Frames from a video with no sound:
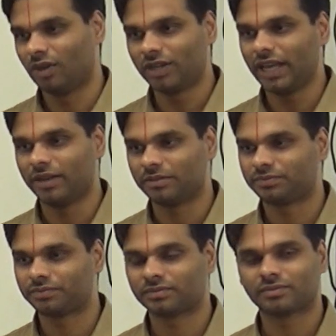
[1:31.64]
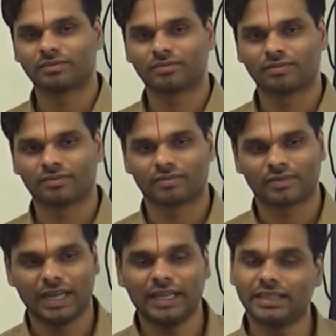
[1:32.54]
Okay.
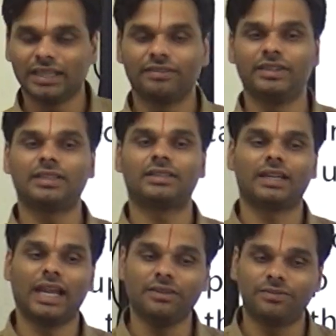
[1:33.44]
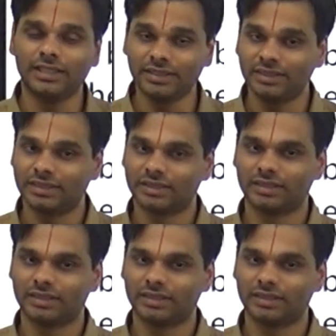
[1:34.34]
Anything with life is